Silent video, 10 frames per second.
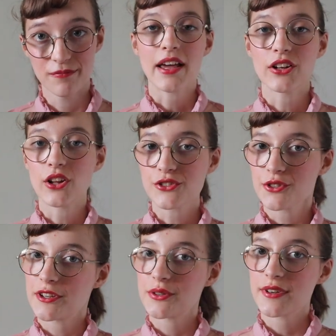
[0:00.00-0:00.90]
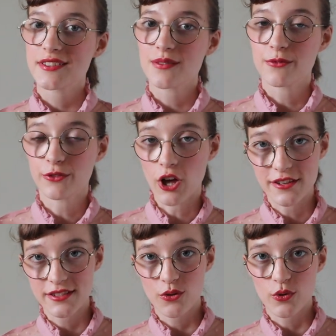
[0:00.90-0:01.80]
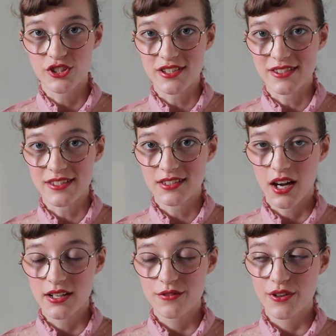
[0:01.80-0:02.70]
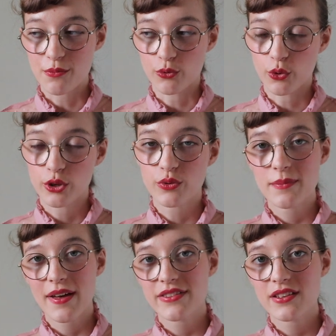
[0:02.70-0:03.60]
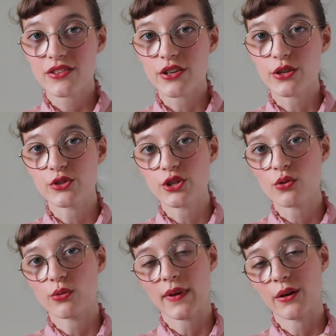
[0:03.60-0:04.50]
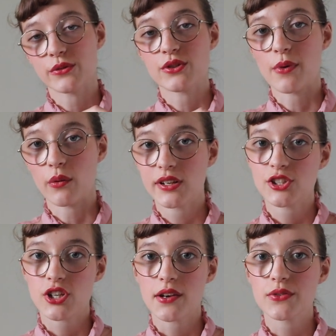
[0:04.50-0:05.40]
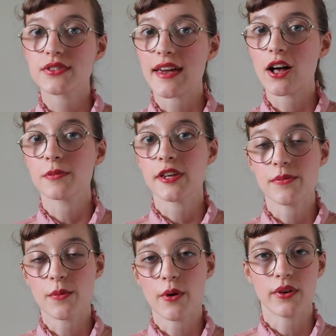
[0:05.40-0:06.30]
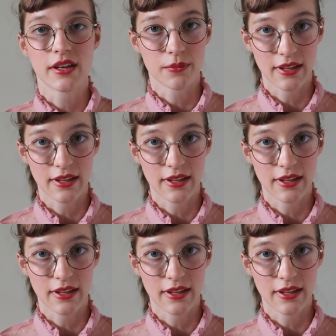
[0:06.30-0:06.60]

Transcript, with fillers: And I'll also be doing some flossing, which is this kind of embroidery method that you do around the boning channels to help keep the boning in